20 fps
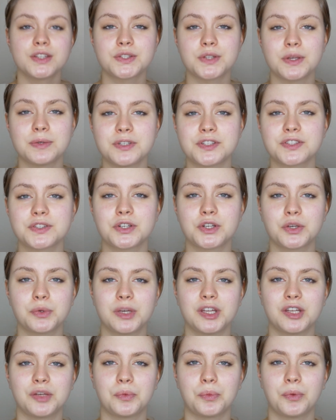So I'm just going to go
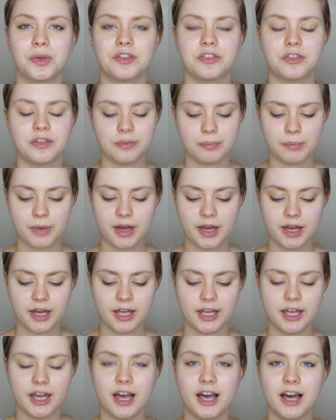in with
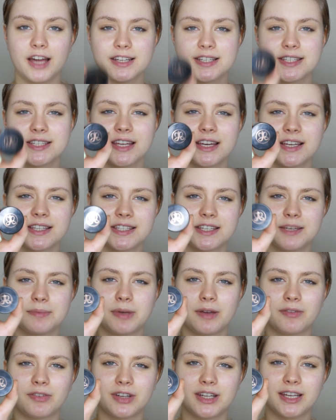my Anastasia
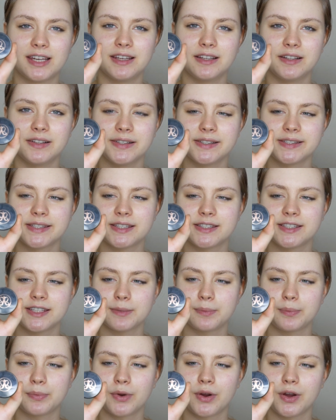Beverly Hills
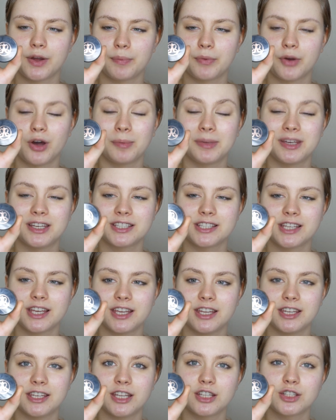Dip Brow Pomade in